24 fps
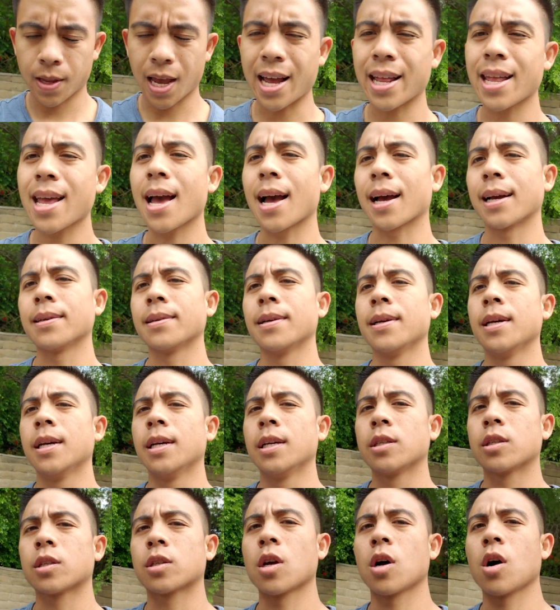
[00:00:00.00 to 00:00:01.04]
And yeah,
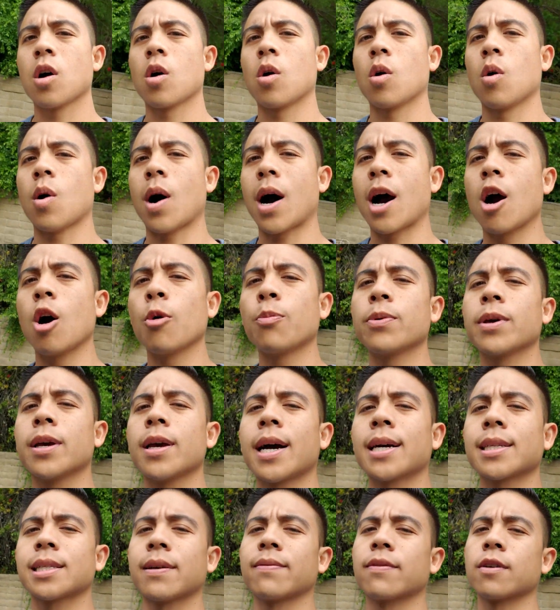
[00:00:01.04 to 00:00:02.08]
so I hope you
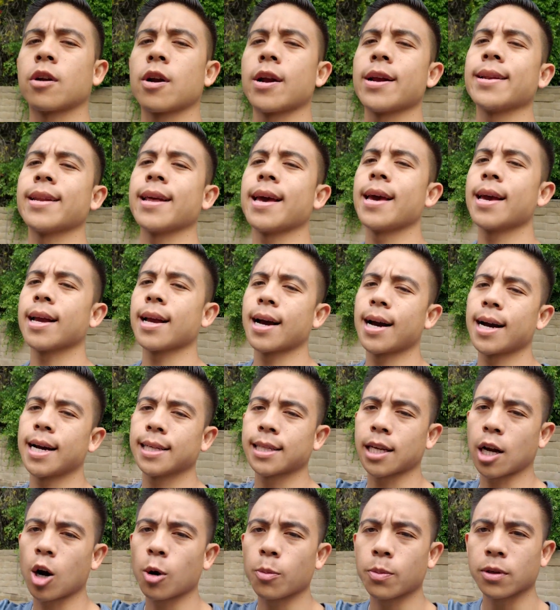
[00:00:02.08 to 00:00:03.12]
guys have a great day,
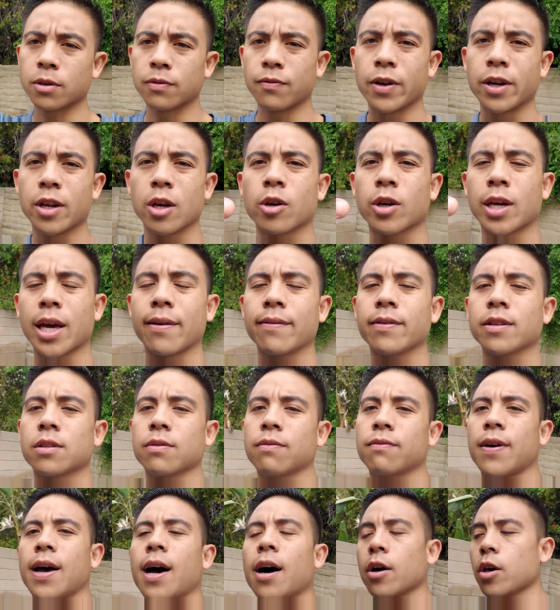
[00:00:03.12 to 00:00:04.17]
guys. I hope this video gave you
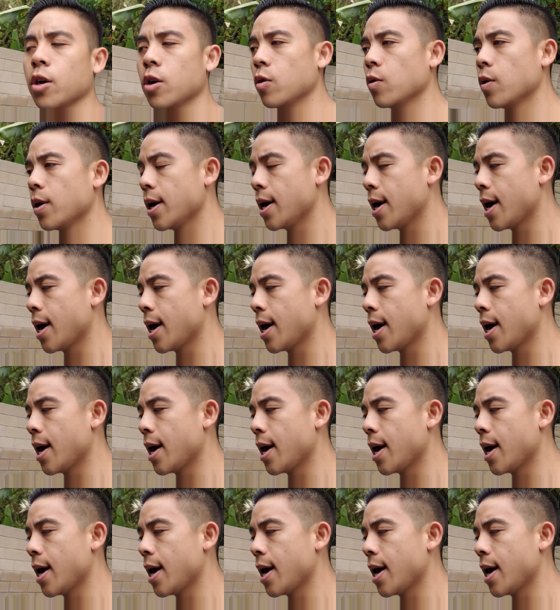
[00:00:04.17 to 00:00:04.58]
some value.